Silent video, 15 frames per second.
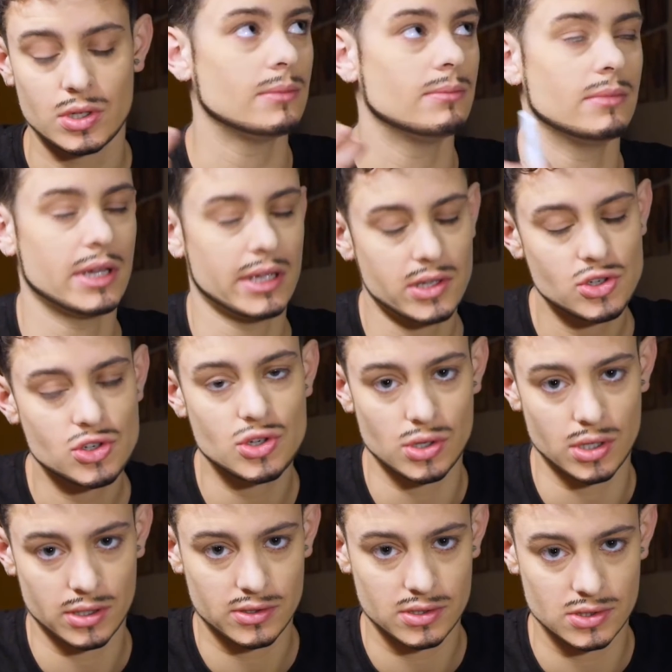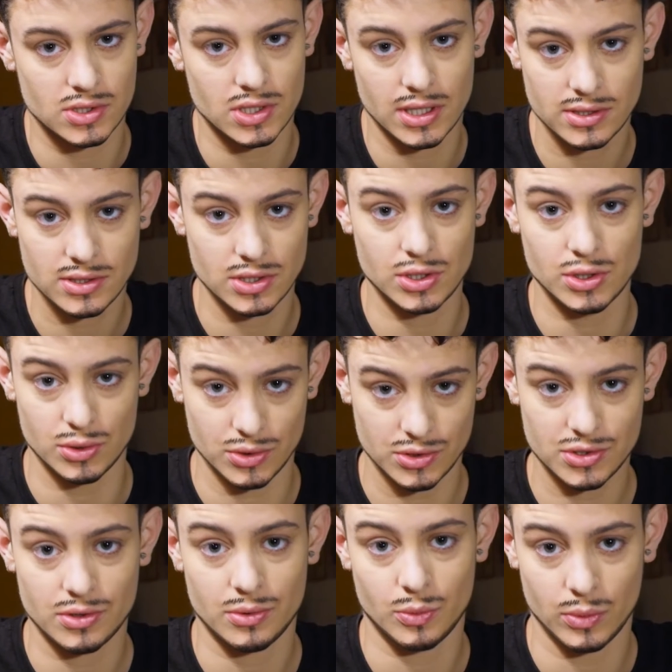Make sure to not
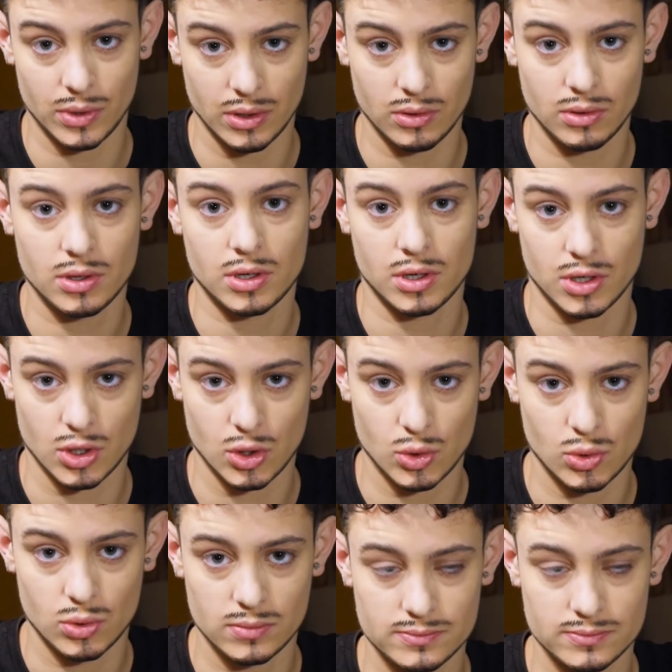use real glue.